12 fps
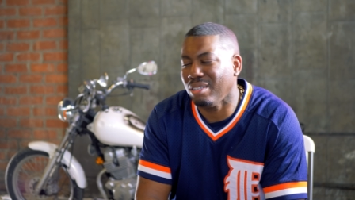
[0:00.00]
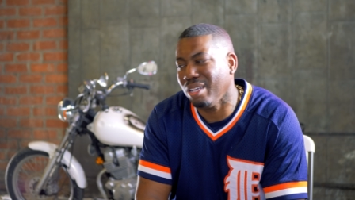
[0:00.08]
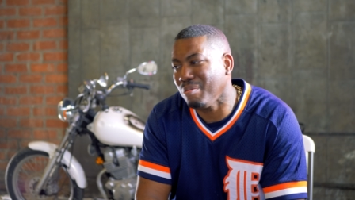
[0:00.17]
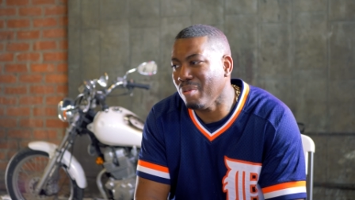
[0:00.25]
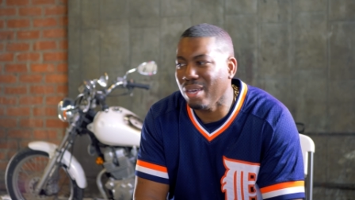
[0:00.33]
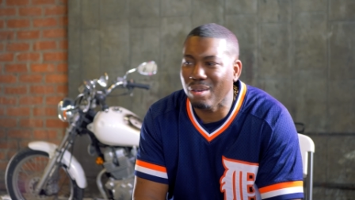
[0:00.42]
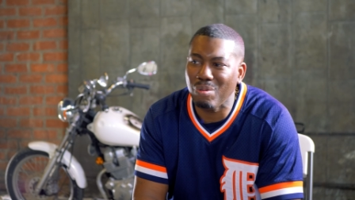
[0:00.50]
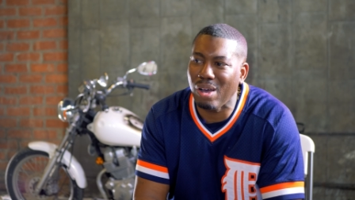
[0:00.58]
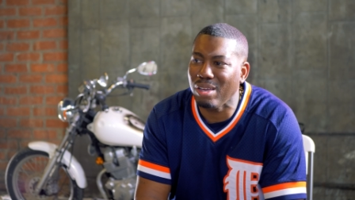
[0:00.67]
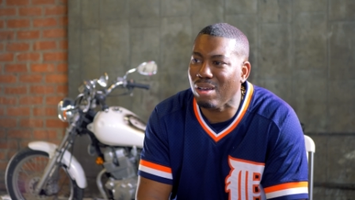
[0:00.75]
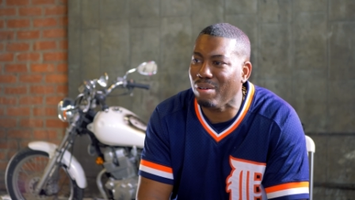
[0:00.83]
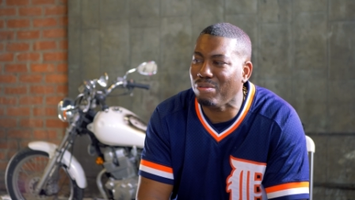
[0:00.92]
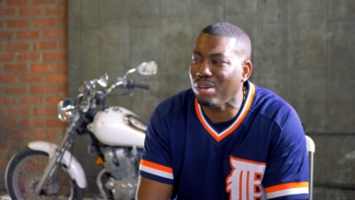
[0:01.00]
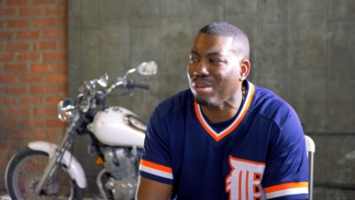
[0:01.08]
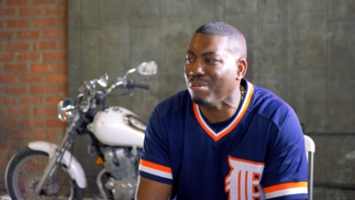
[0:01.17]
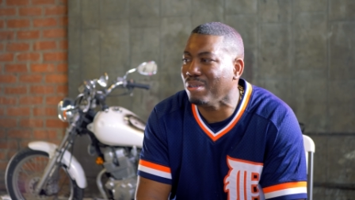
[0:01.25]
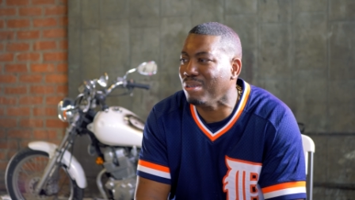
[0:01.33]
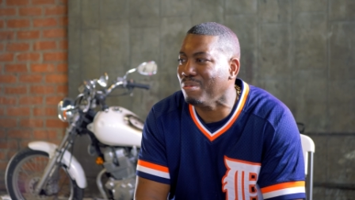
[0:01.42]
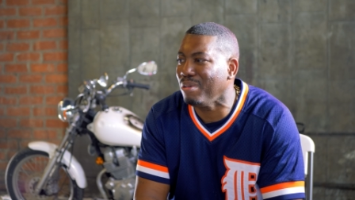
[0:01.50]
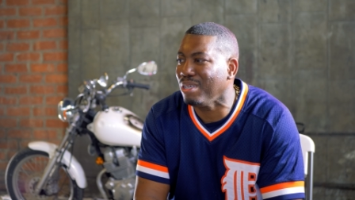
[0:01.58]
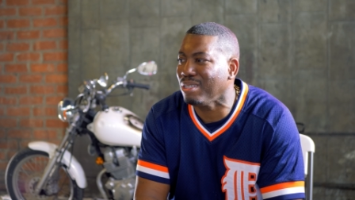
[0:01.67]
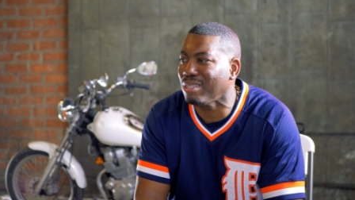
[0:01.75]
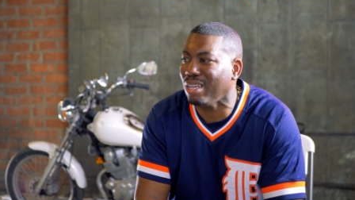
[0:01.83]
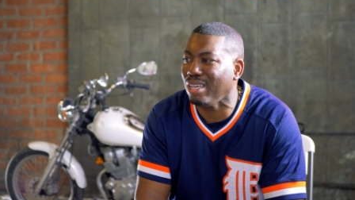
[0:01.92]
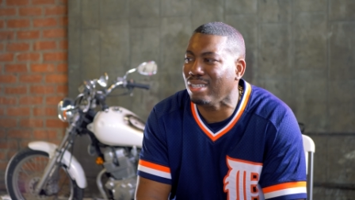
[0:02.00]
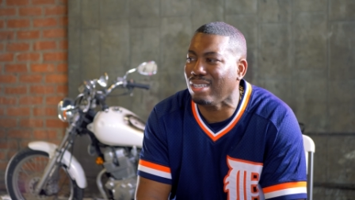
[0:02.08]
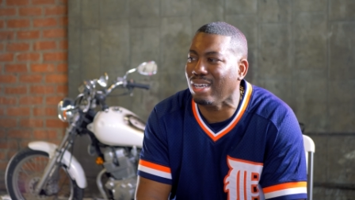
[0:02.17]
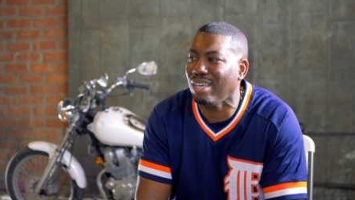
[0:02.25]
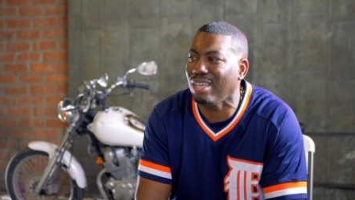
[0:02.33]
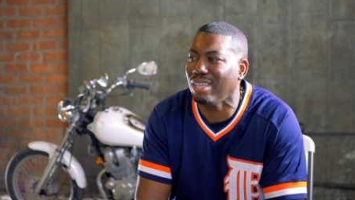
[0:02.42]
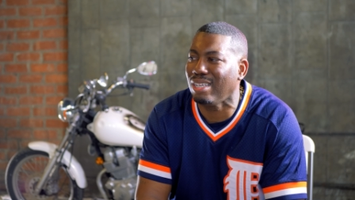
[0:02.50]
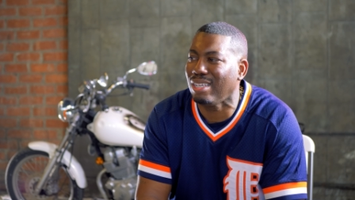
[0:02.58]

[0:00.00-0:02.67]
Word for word: Like, man, why y'all fucking with them niggas like that?